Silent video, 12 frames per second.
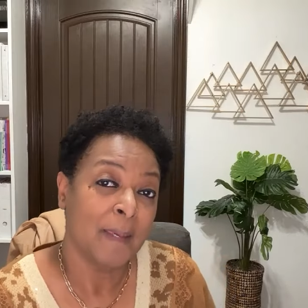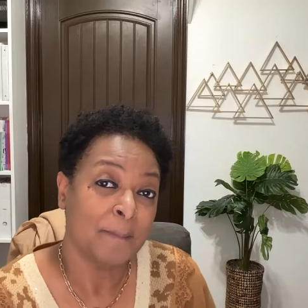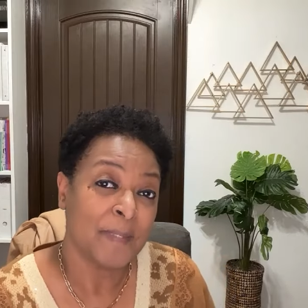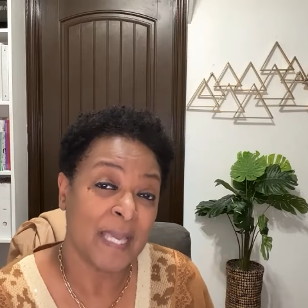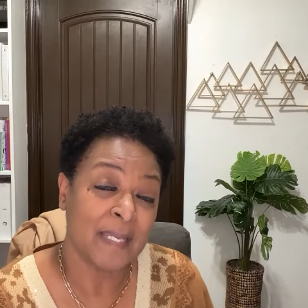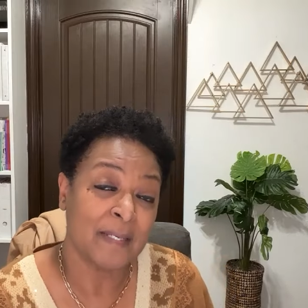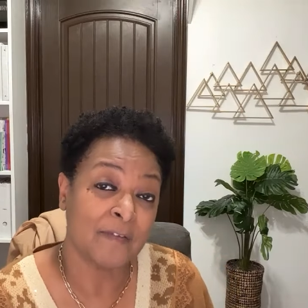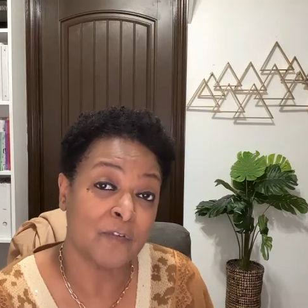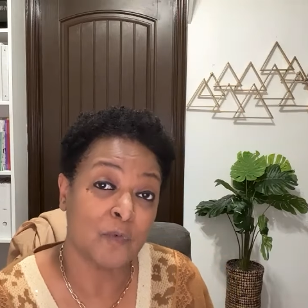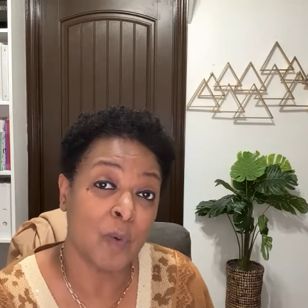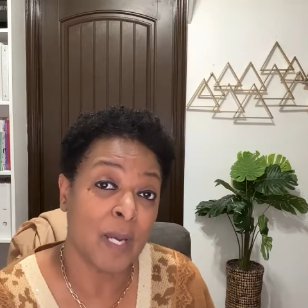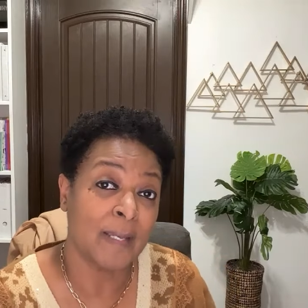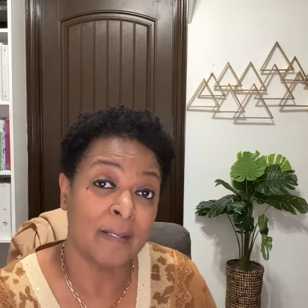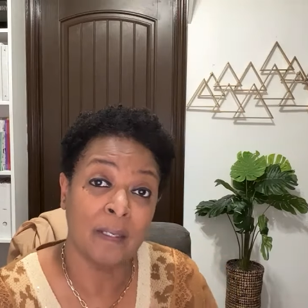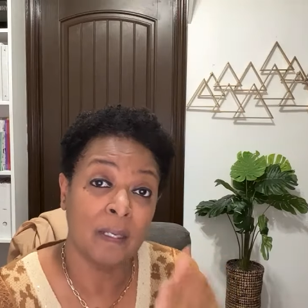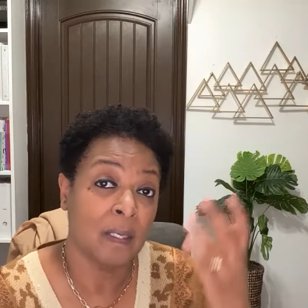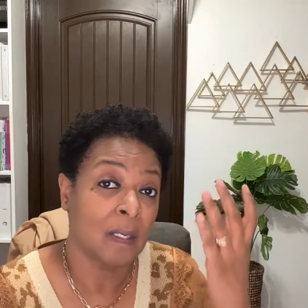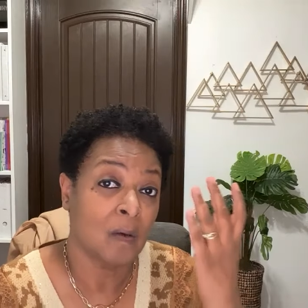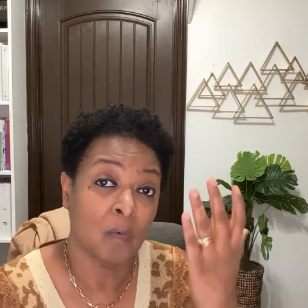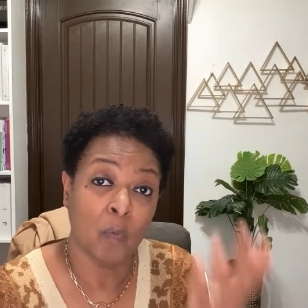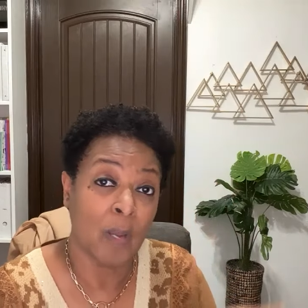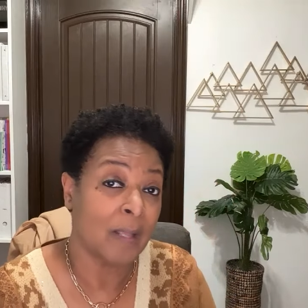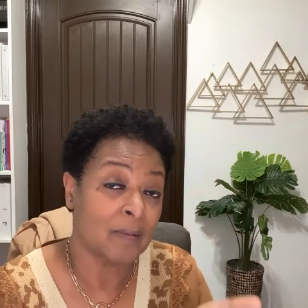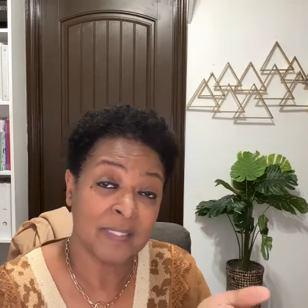Pianist 1,
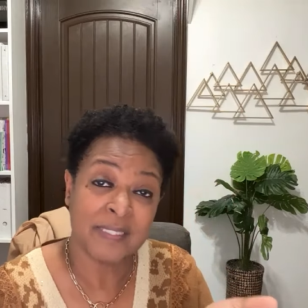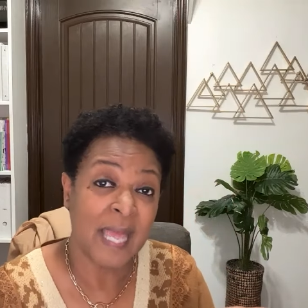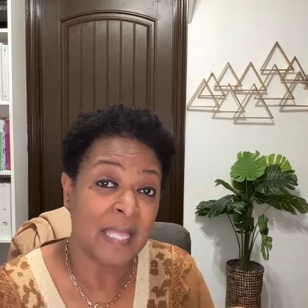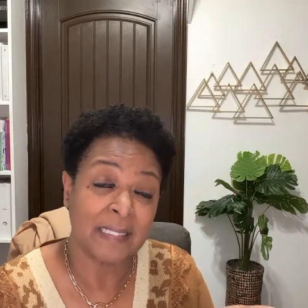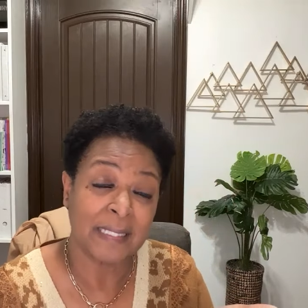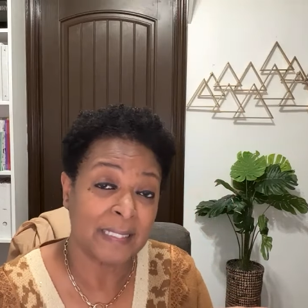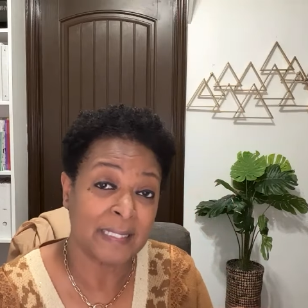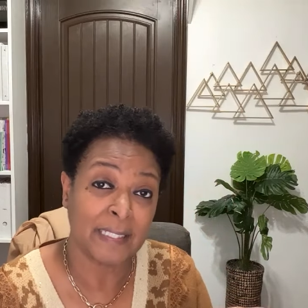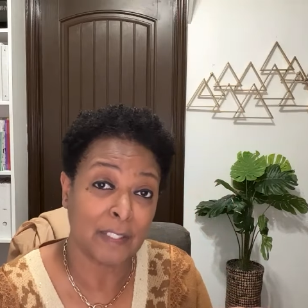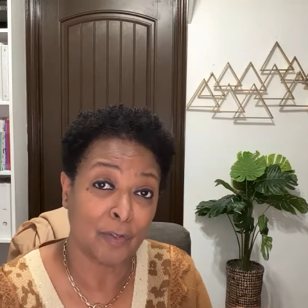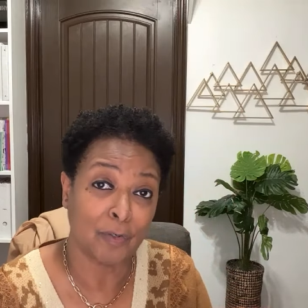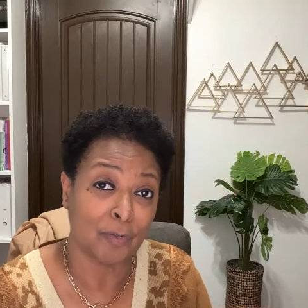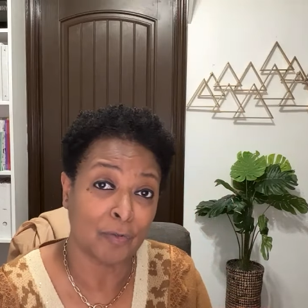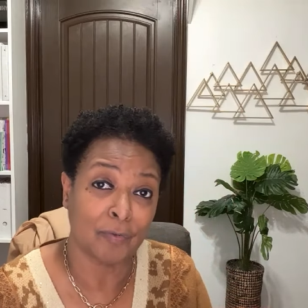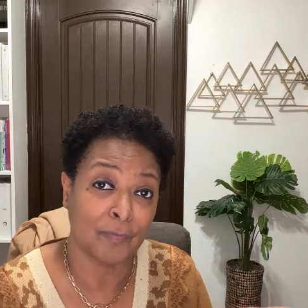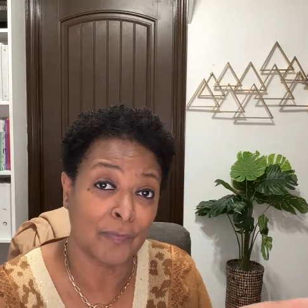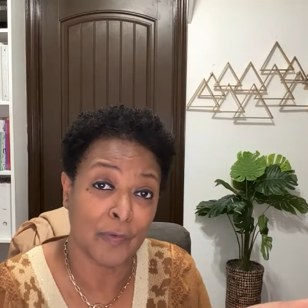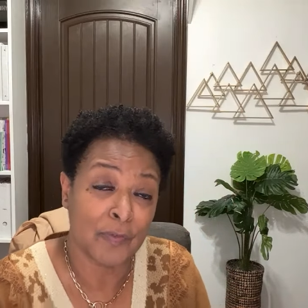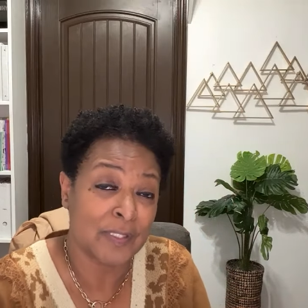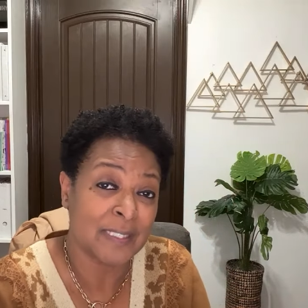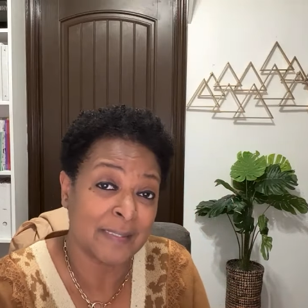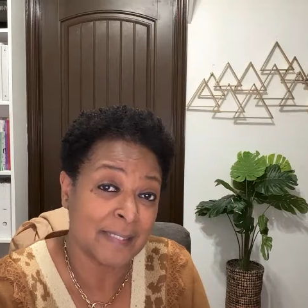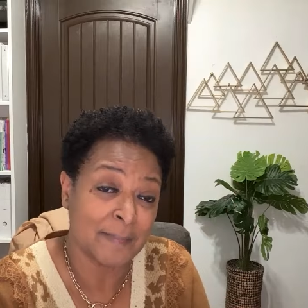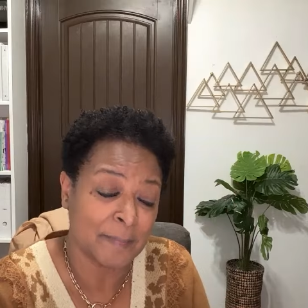while Sally here, they're in
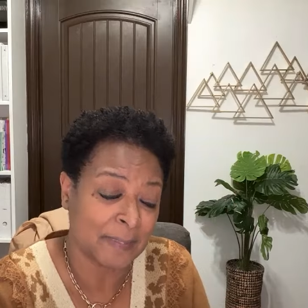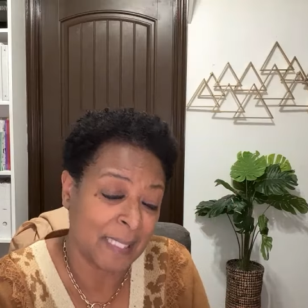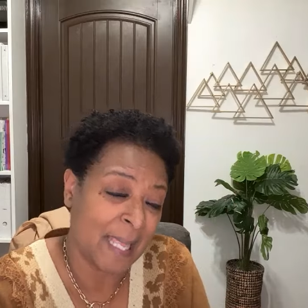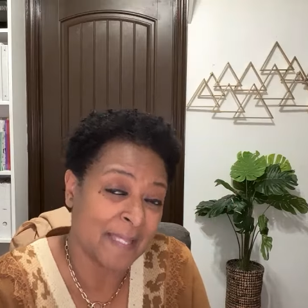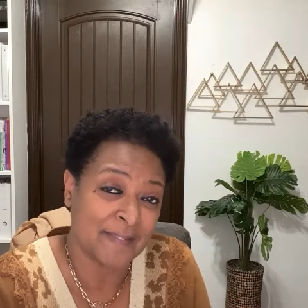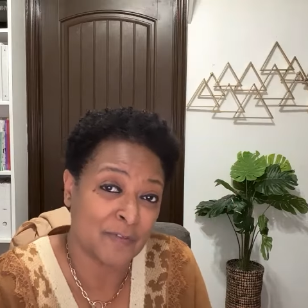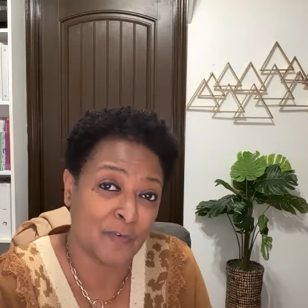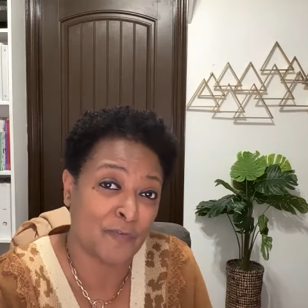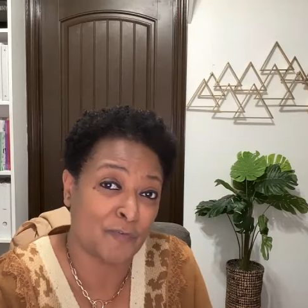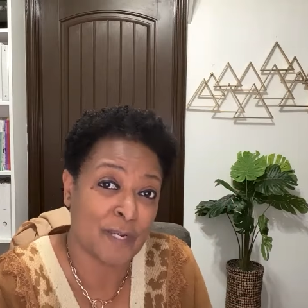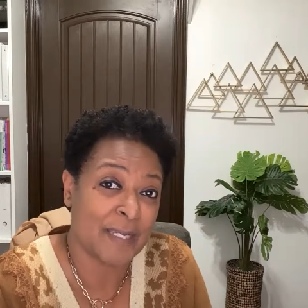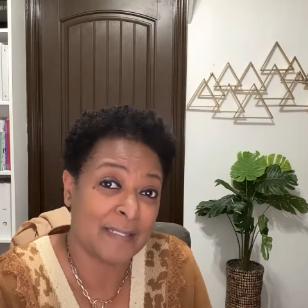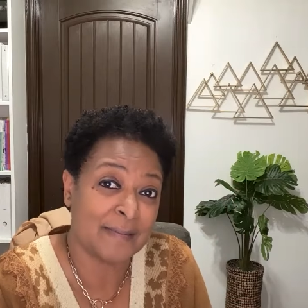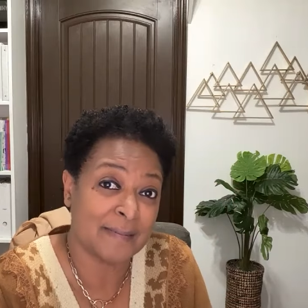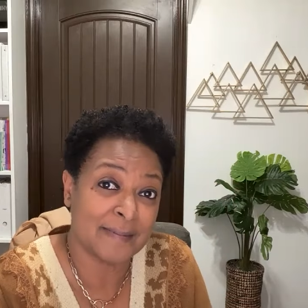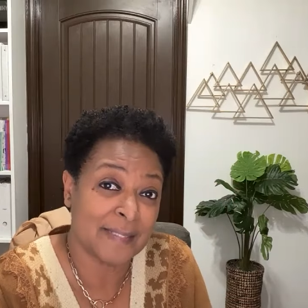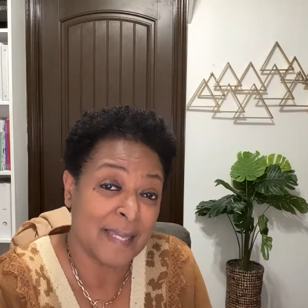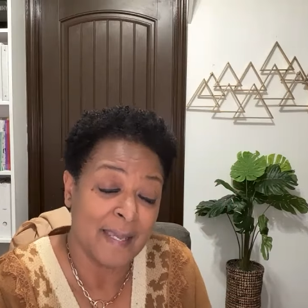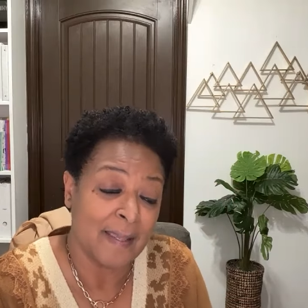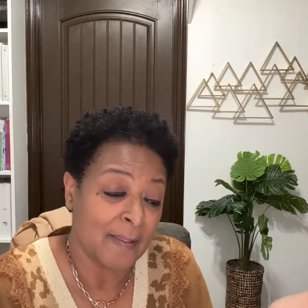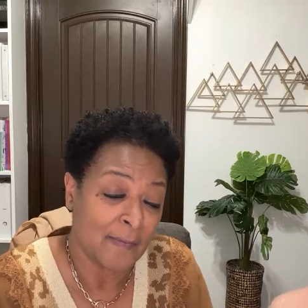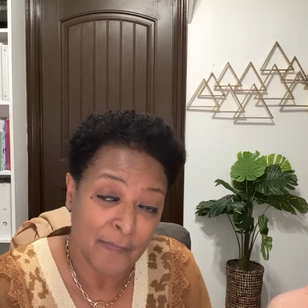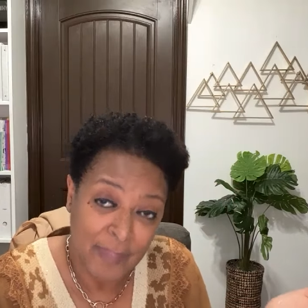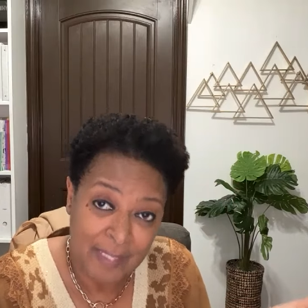the same class, they're friends,
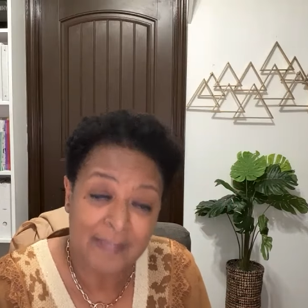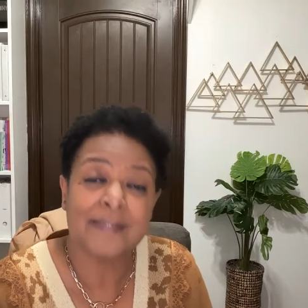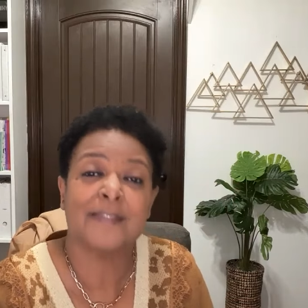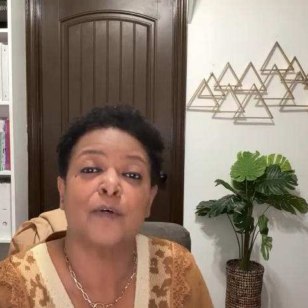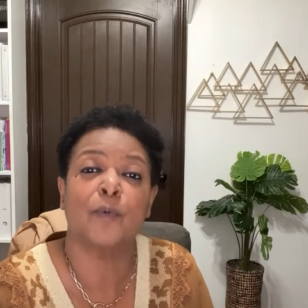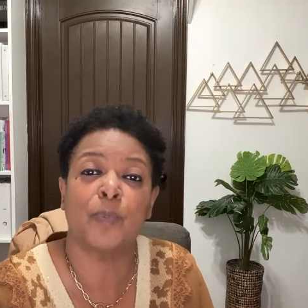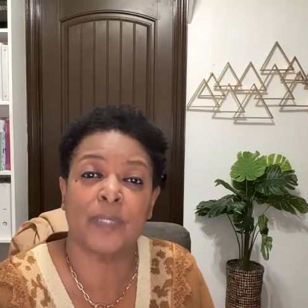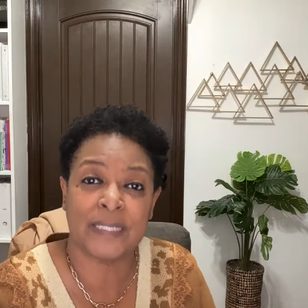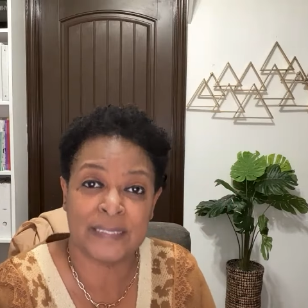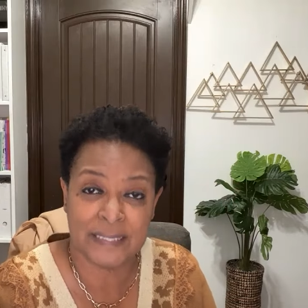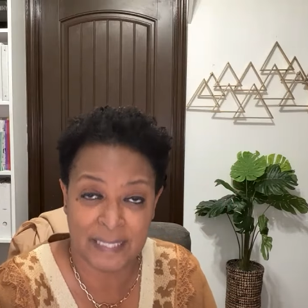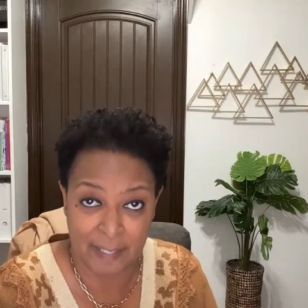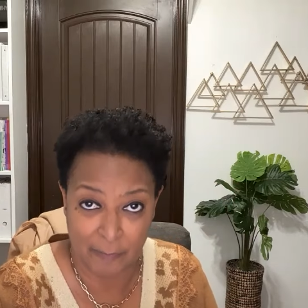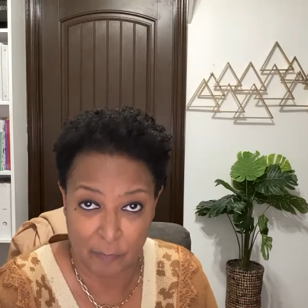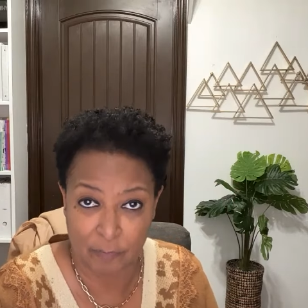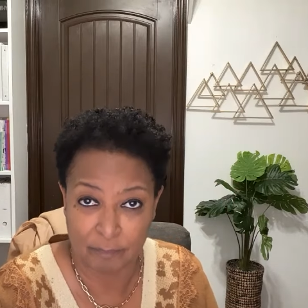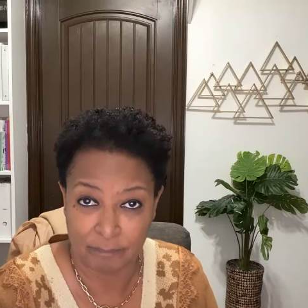they can still play together.